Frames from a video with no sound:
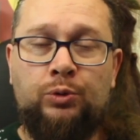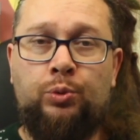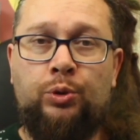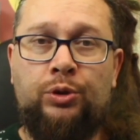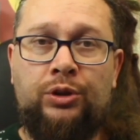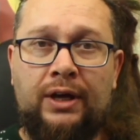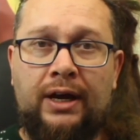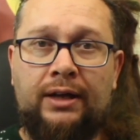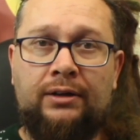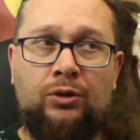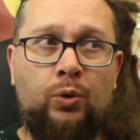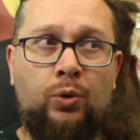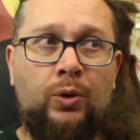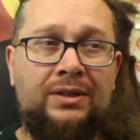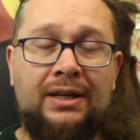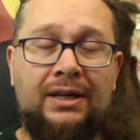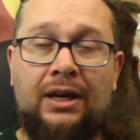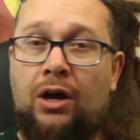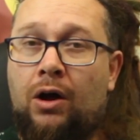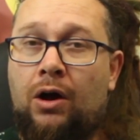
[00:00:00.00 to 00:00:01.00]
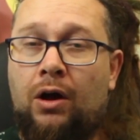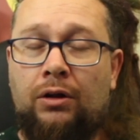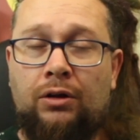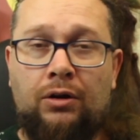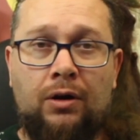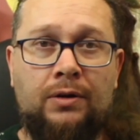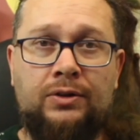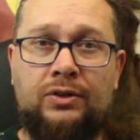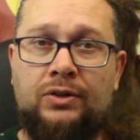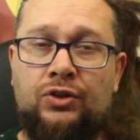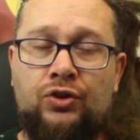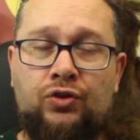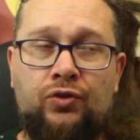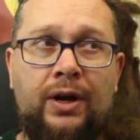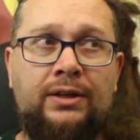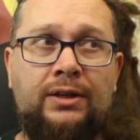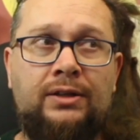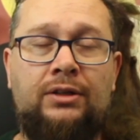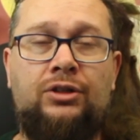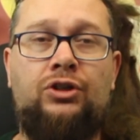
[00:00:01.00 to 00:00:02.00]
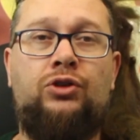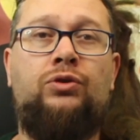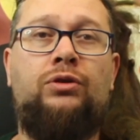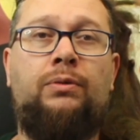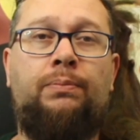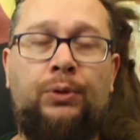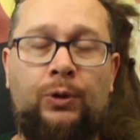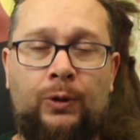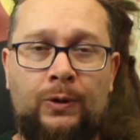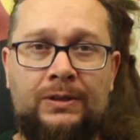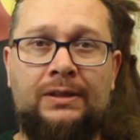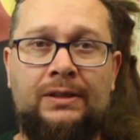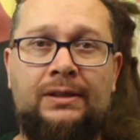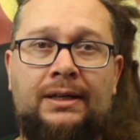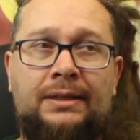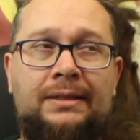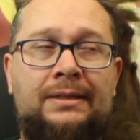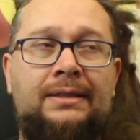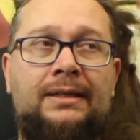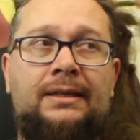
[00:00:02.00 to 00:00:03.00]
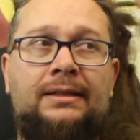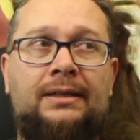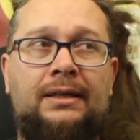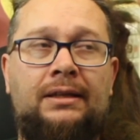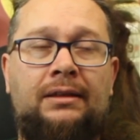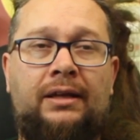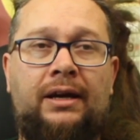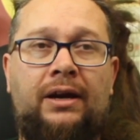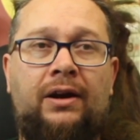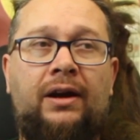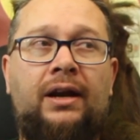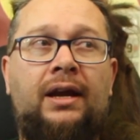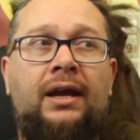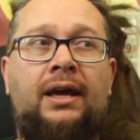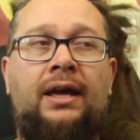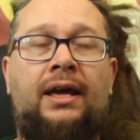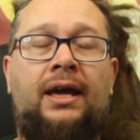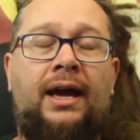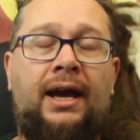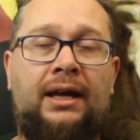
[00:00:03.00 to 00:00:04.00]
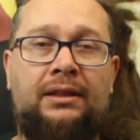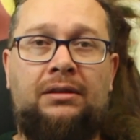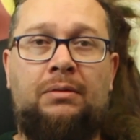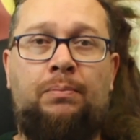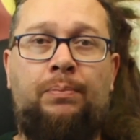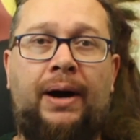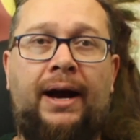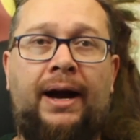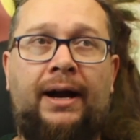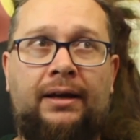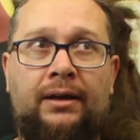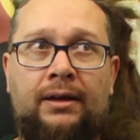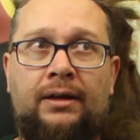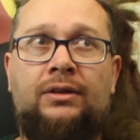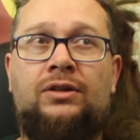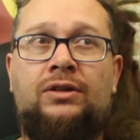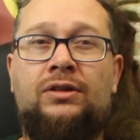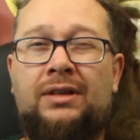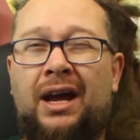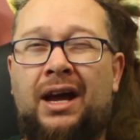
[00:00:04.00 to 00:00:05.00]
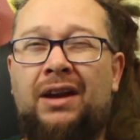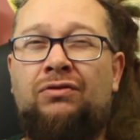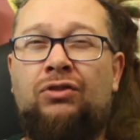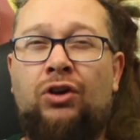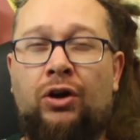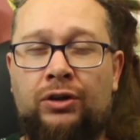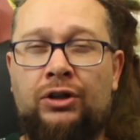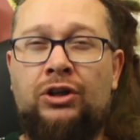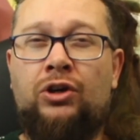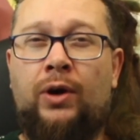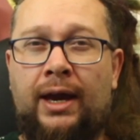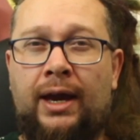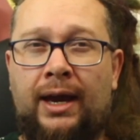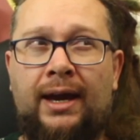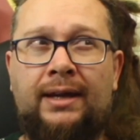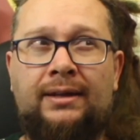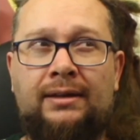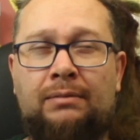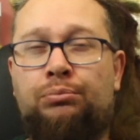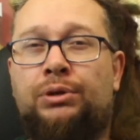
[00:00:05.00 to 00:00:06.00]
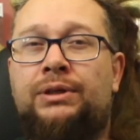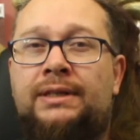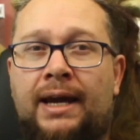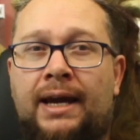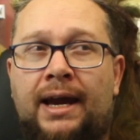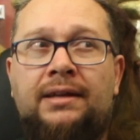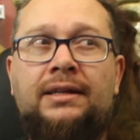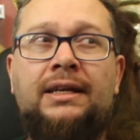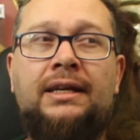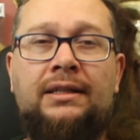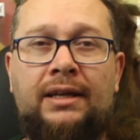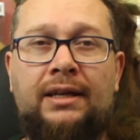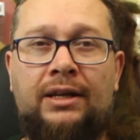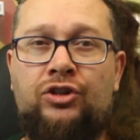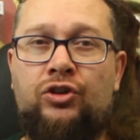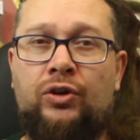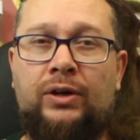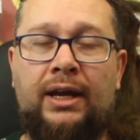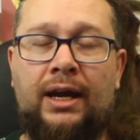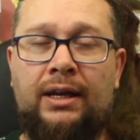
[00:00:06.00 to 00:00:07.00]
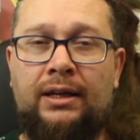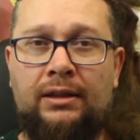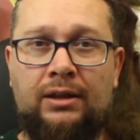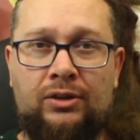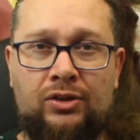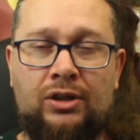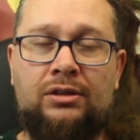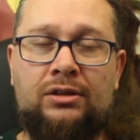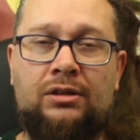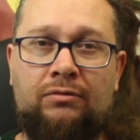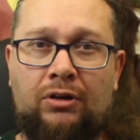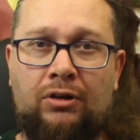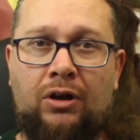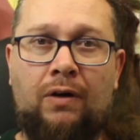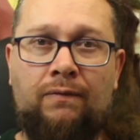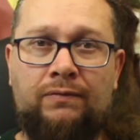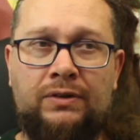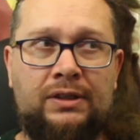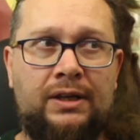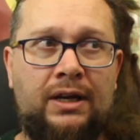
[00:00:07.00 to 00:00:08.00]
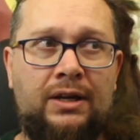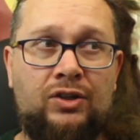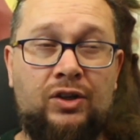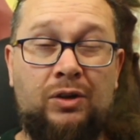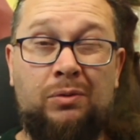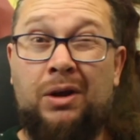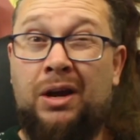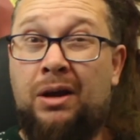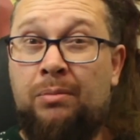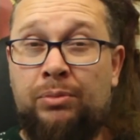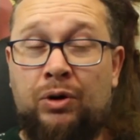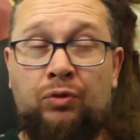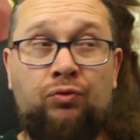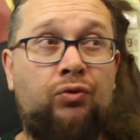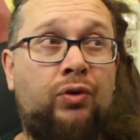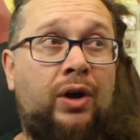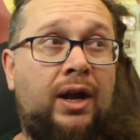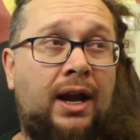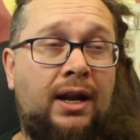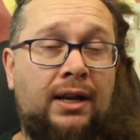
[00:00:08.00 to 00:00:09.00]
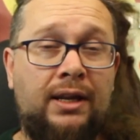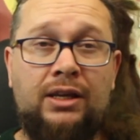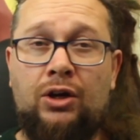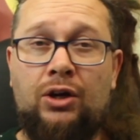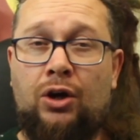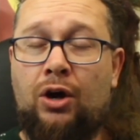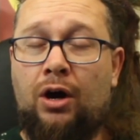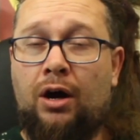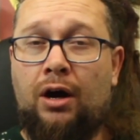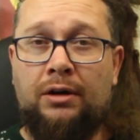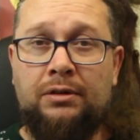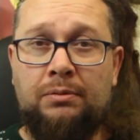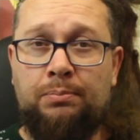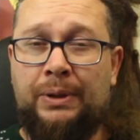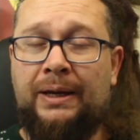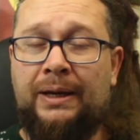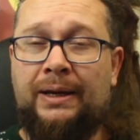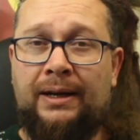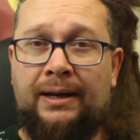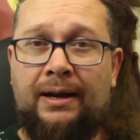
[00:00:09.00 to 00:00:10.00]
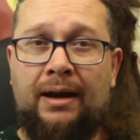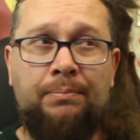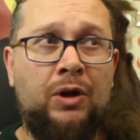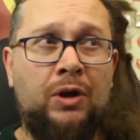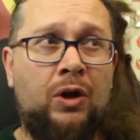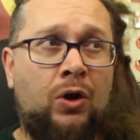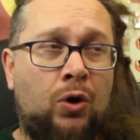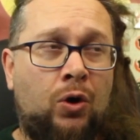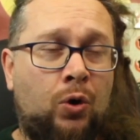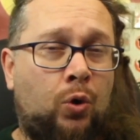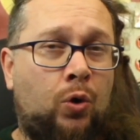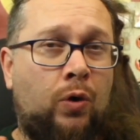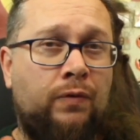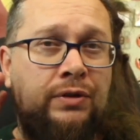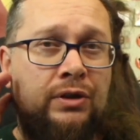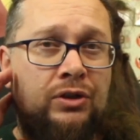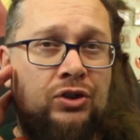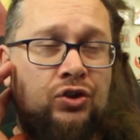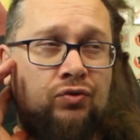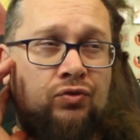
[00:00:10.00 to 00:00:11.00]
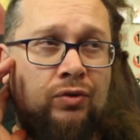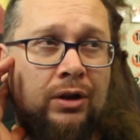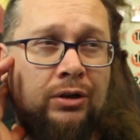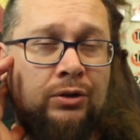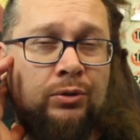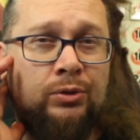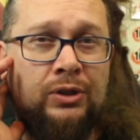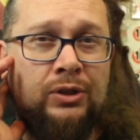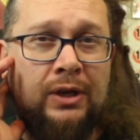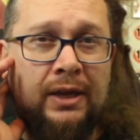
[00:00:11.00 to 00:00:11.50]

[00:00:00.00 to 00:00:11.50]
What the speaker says: with that noise and can't concentrate, and you're the person that's sitting there at the back, just kind of nodding your head and pretending that you're getting the gist of the conversation, but really you can't pick it up, or if you struggle to